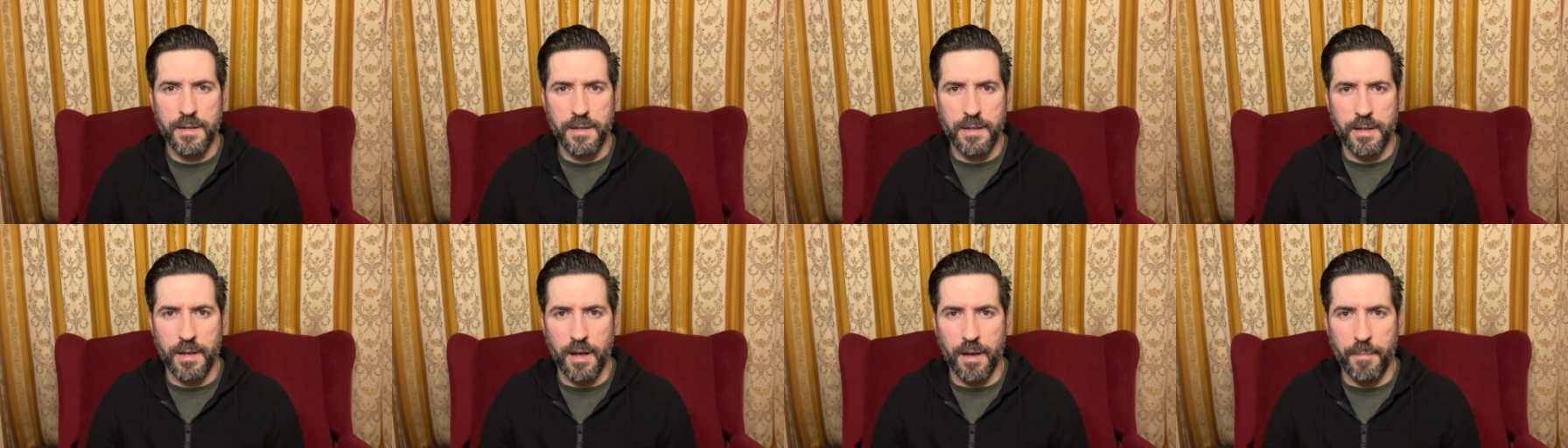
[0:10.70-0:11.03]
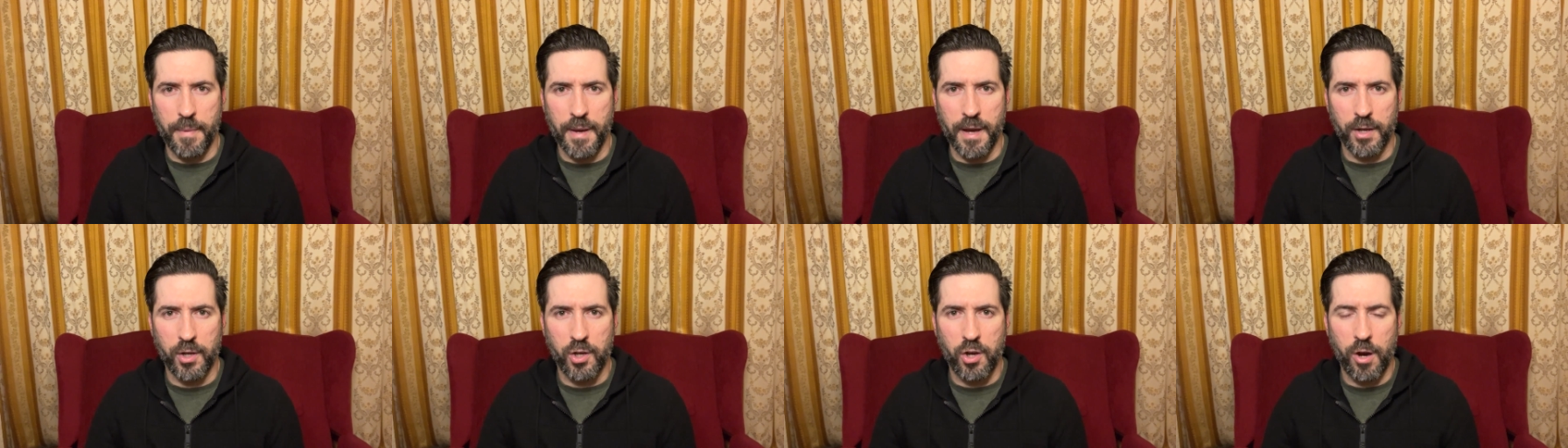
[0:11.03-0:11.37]

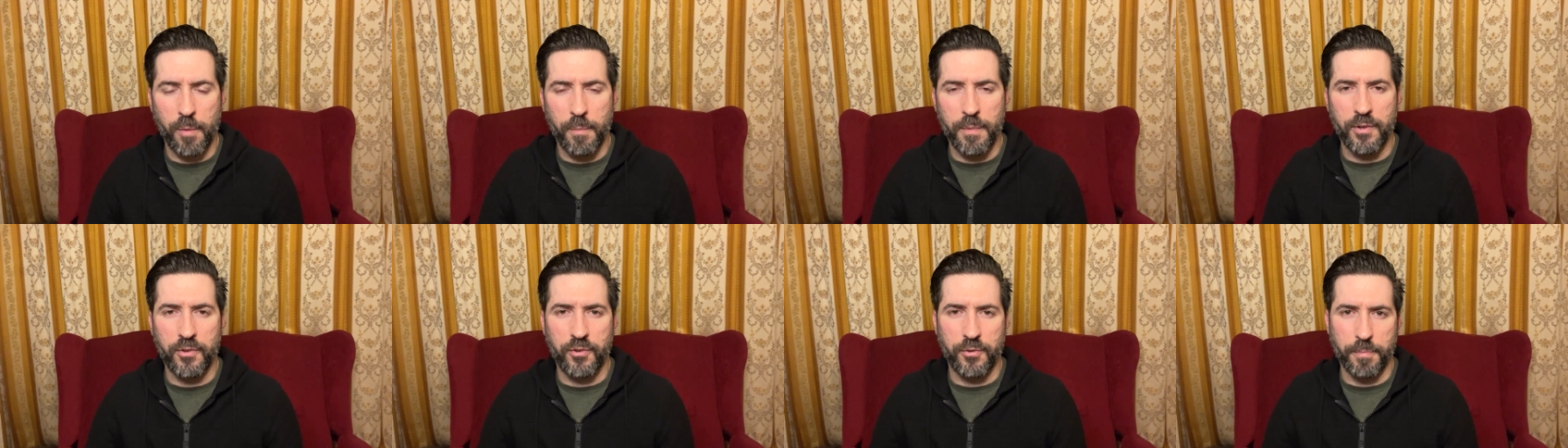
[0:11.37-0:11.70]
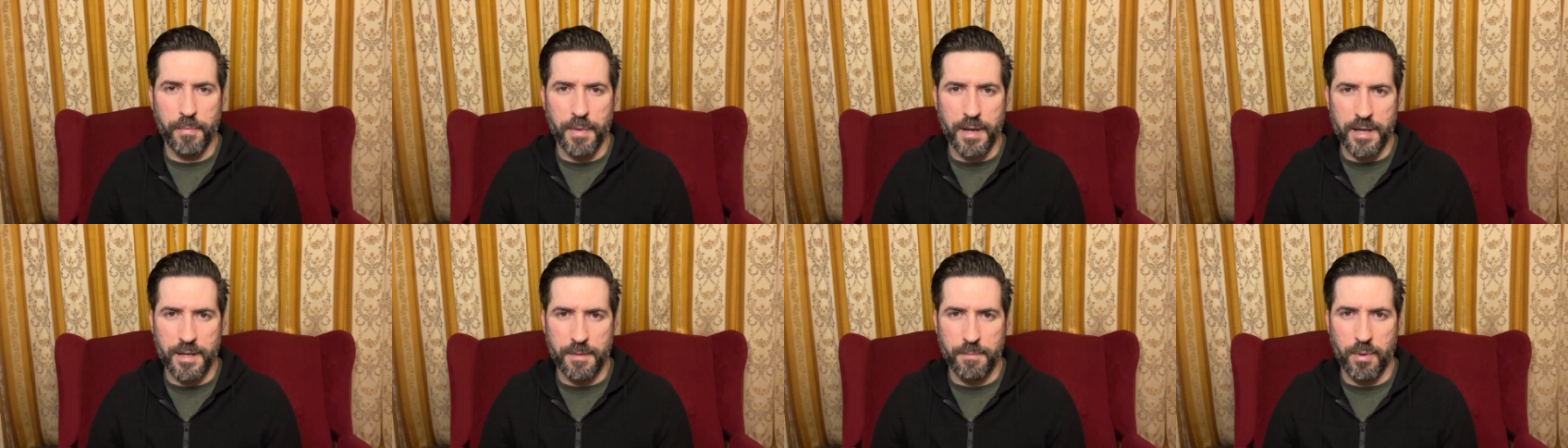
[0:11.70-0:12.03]
about comments
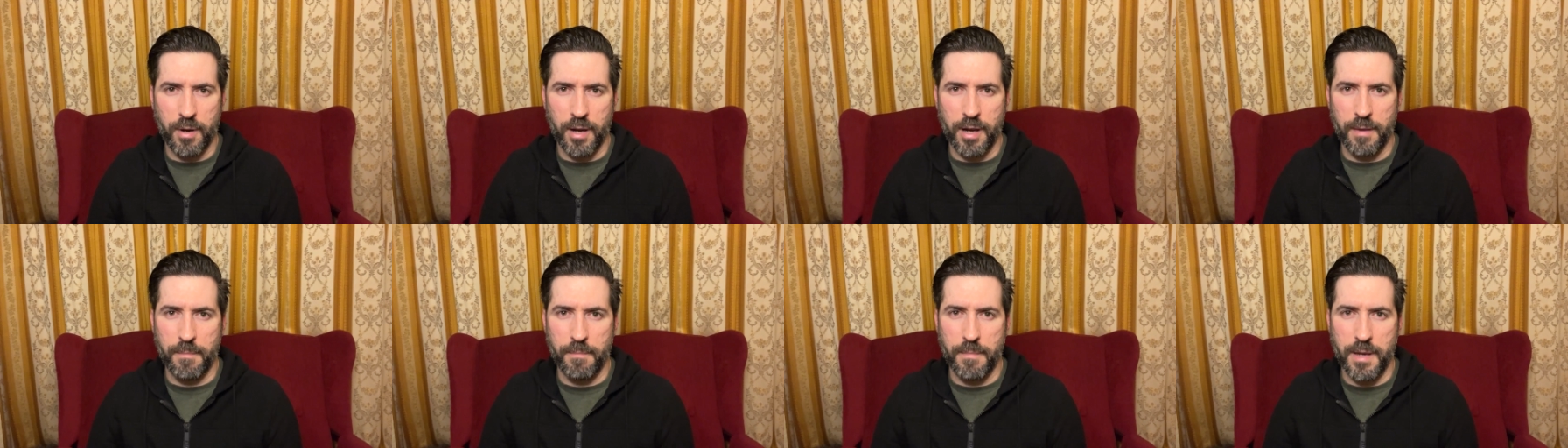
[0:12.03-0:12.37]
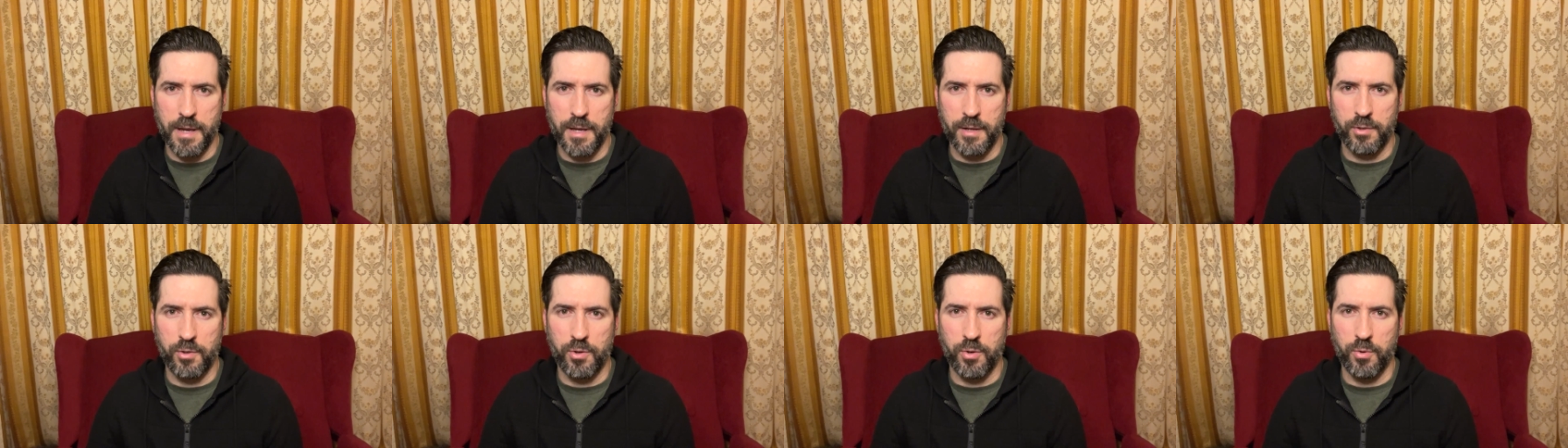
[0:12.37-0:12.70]
made by a
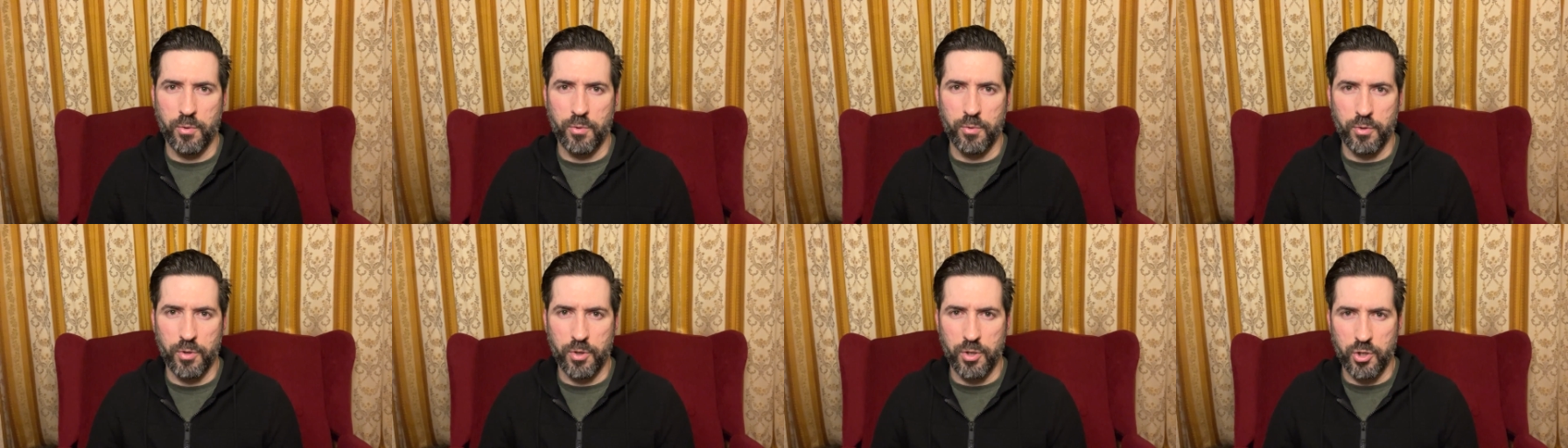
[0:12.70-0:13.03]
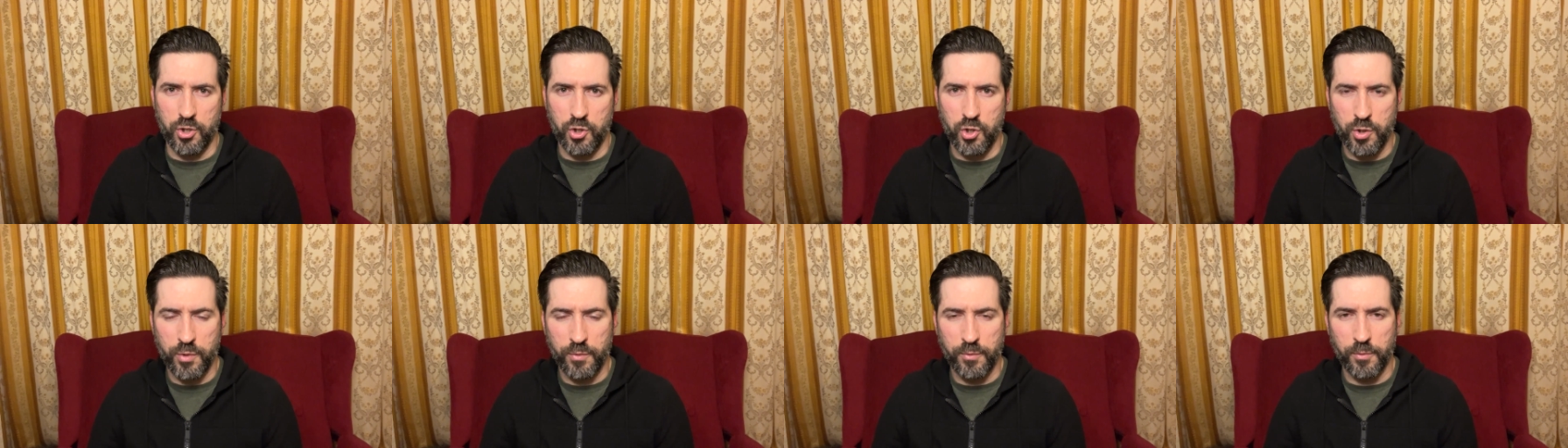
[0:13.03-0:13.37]
man called
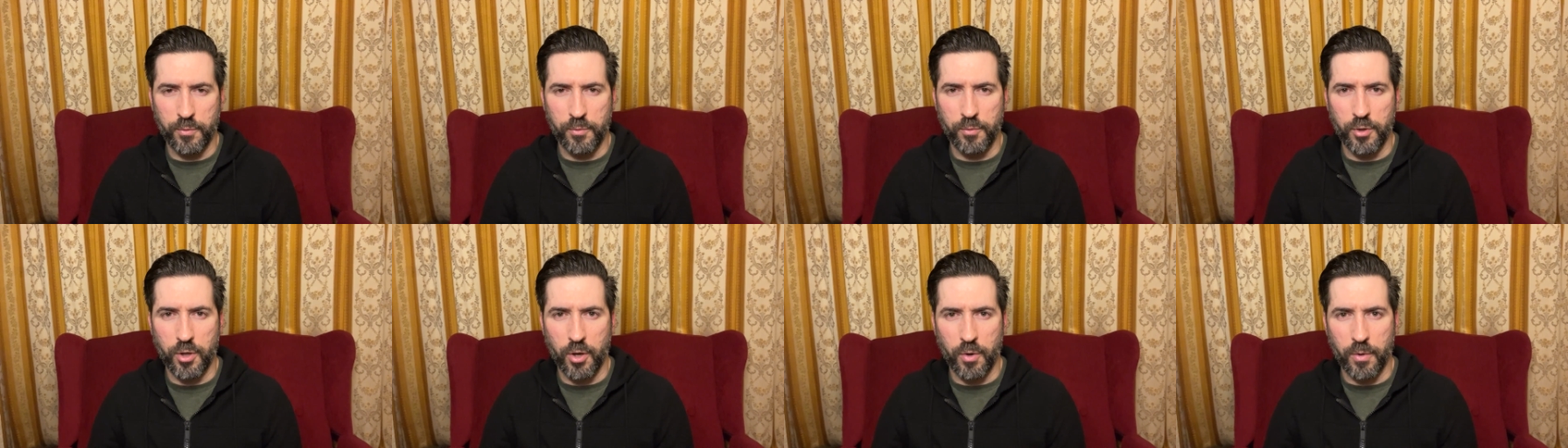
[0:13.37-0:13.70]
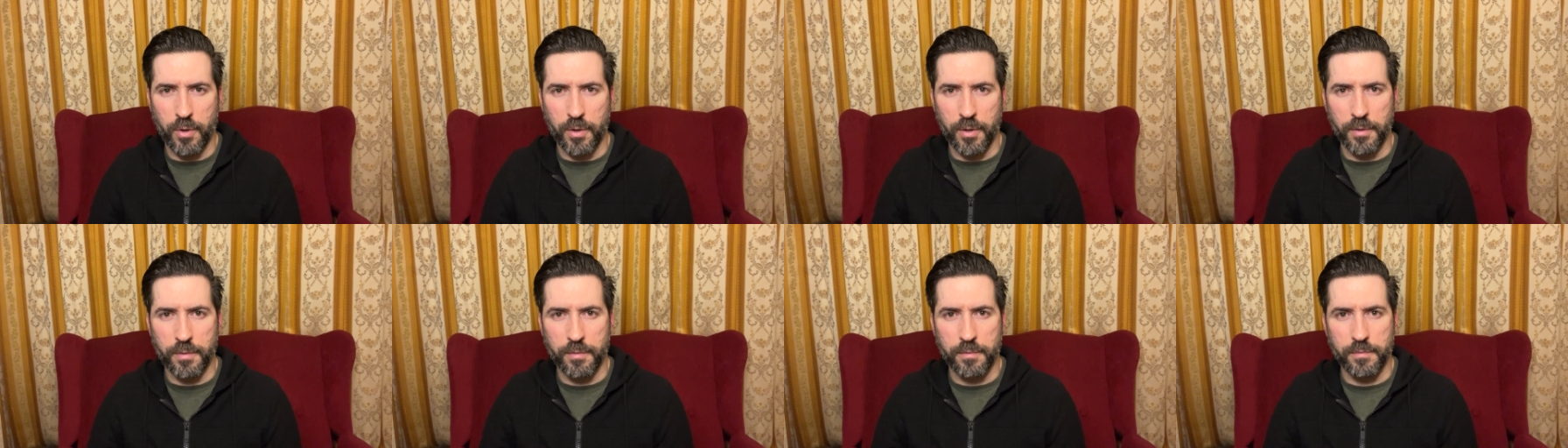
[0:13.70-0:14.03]
Yuval
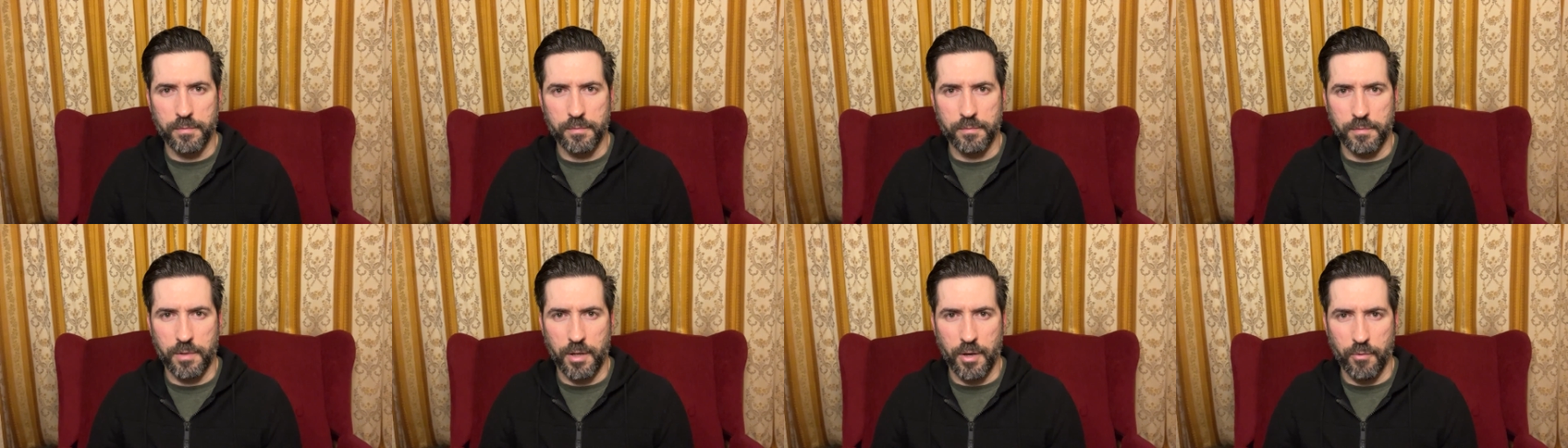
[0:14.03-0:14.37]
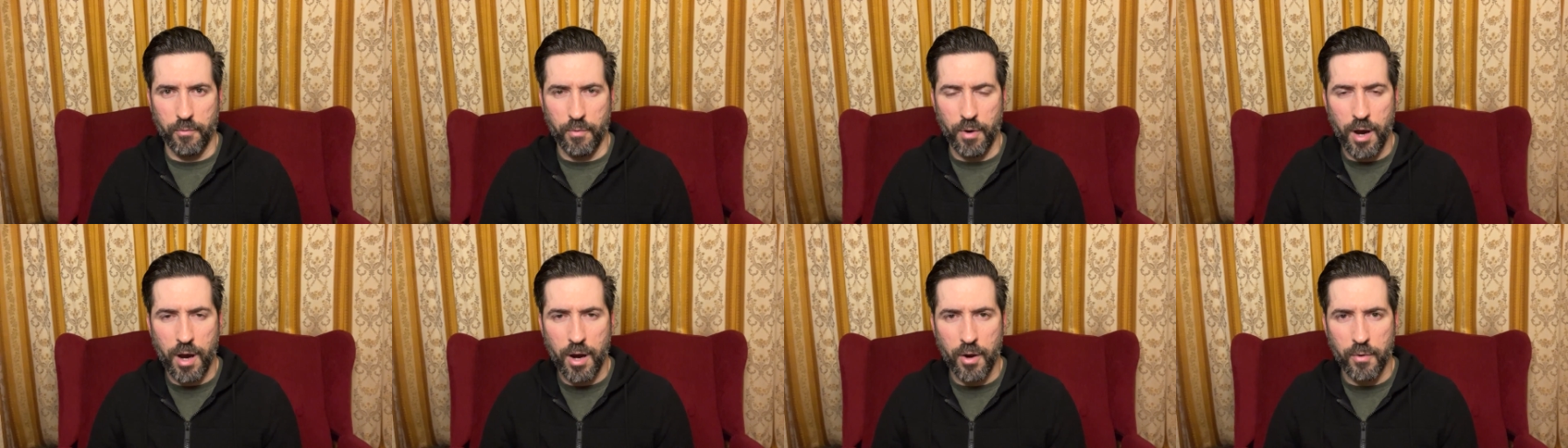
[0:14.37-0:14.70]
Noah
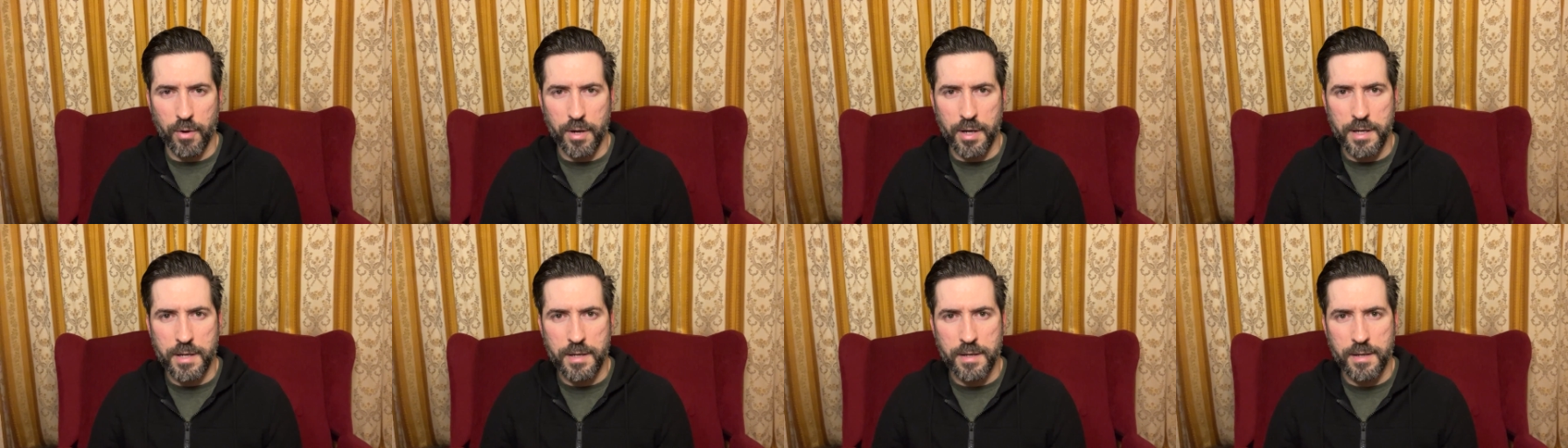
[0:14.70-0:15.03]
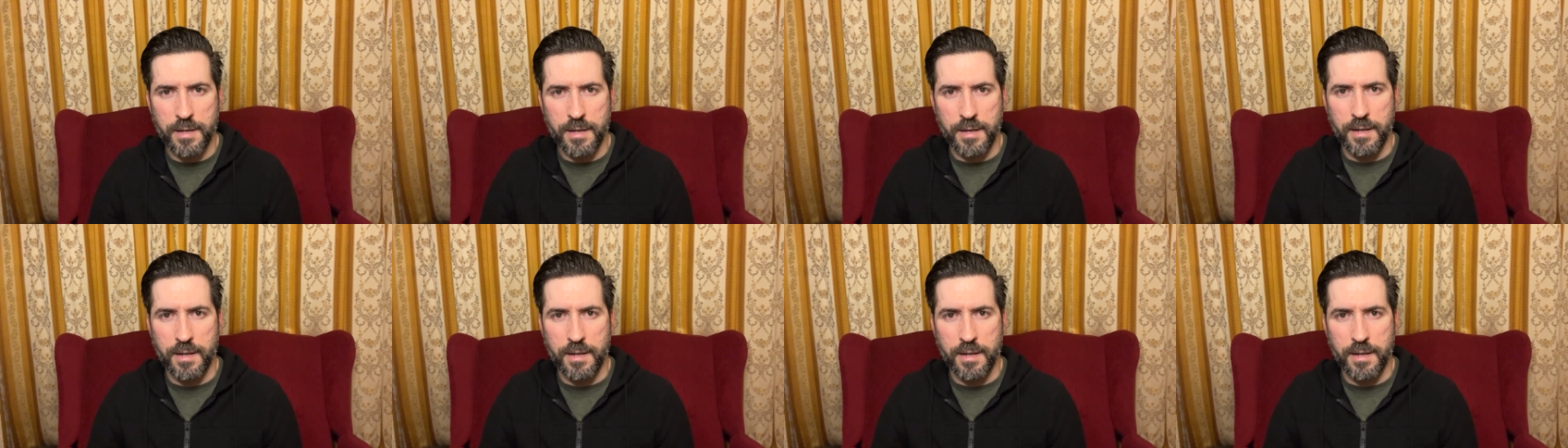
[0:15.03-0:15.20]
Harari